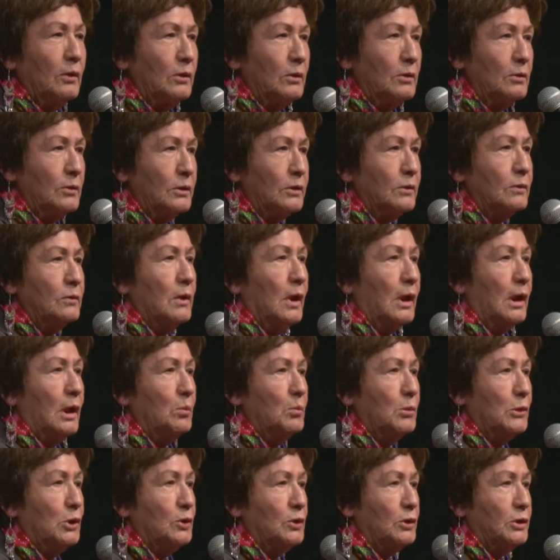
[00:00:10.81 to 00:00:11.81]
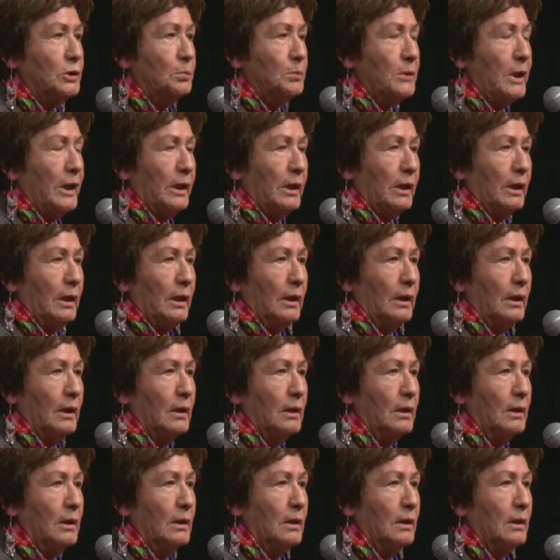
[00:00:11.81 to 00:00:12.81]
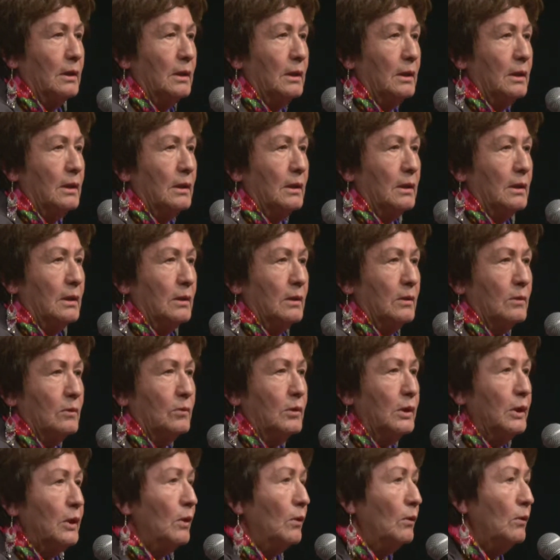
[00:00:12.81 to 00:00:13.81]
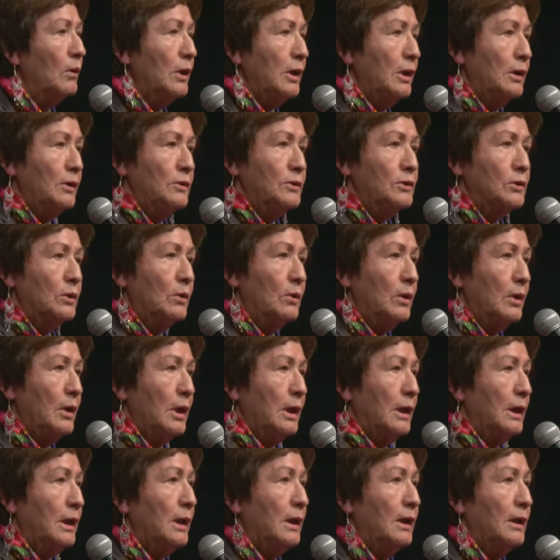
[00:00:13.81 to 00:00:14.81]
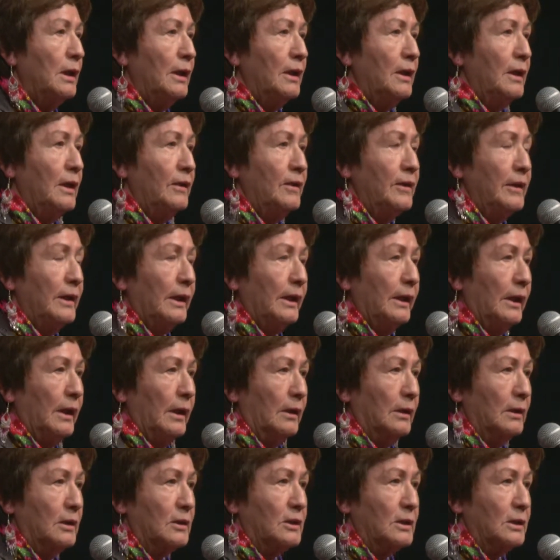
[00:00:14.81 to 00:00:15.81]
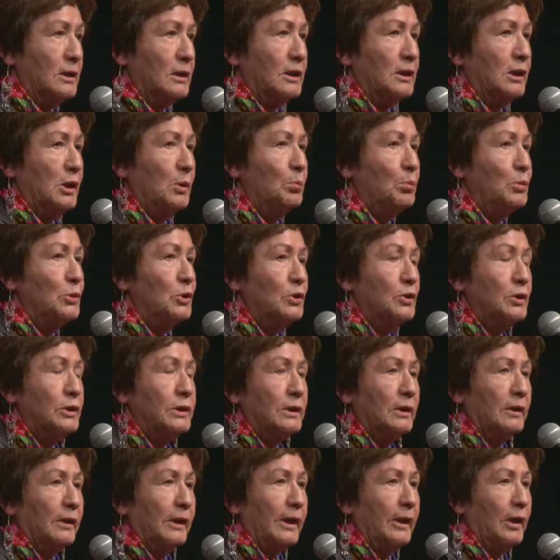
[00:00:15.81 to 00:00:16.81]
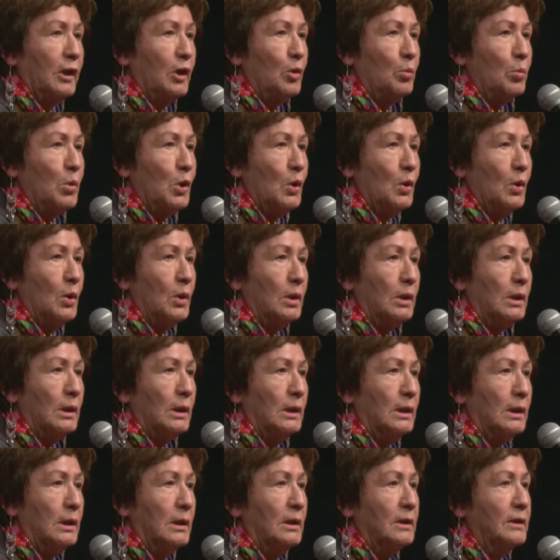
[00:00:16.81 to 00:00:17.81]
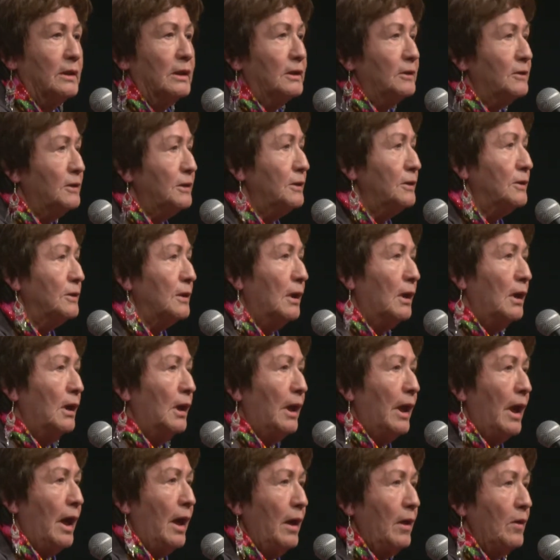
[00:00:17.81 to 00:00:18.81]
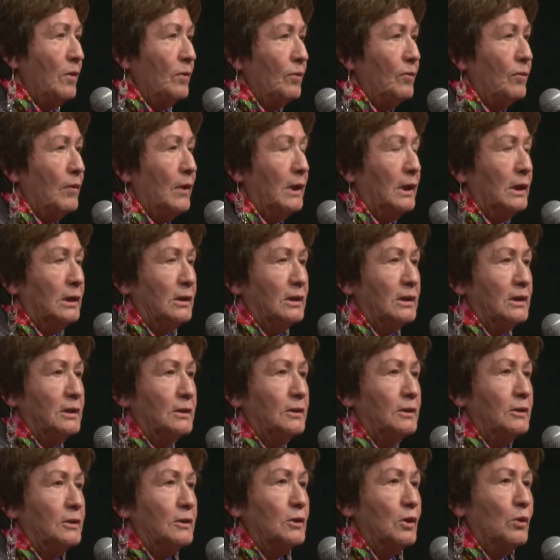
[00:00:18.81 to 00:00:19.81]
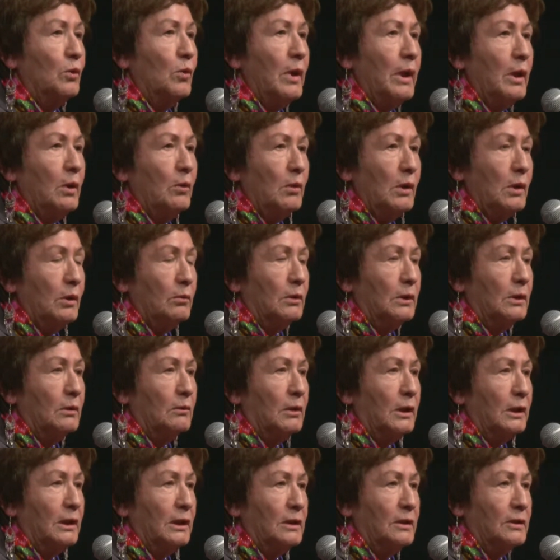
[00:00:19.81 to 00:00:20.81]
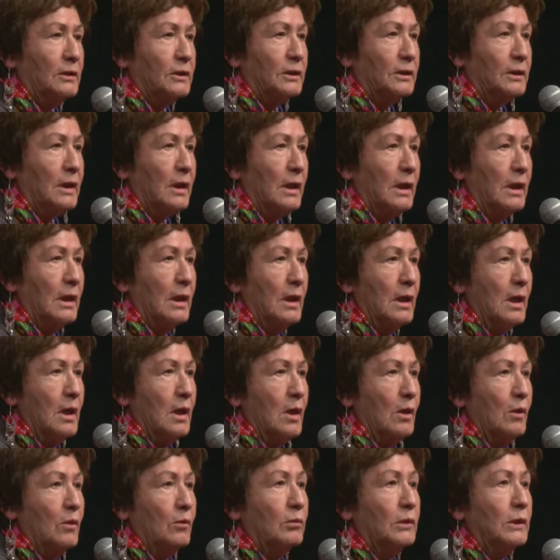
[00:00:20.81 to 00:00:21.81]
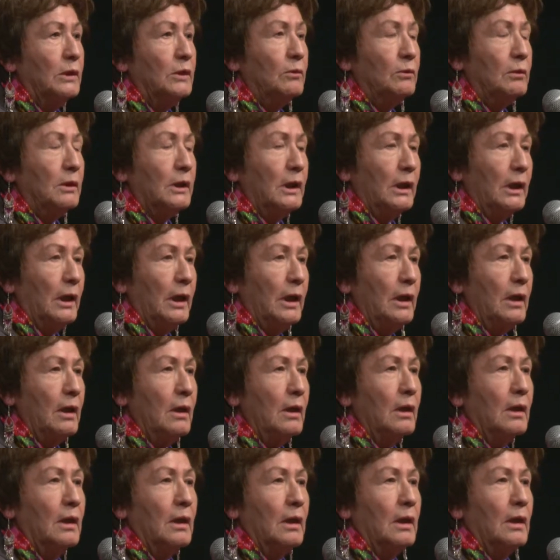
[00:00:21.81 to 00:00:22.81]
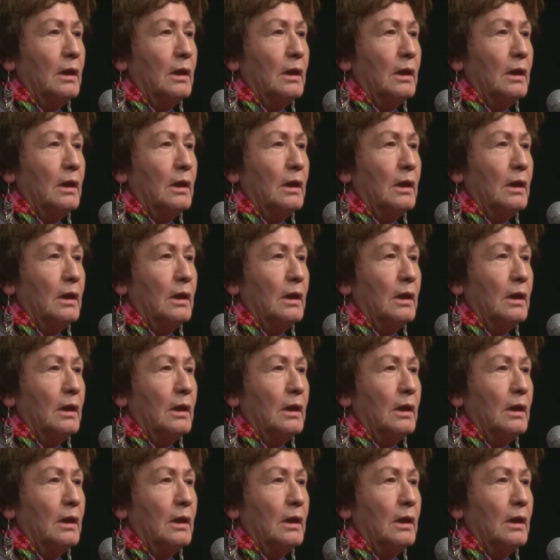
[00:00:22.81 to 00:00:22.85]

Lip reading: used to our moose meat. We don't enjoy eating anything else except moose and caribou. This is our life. This is the way we were raised. We really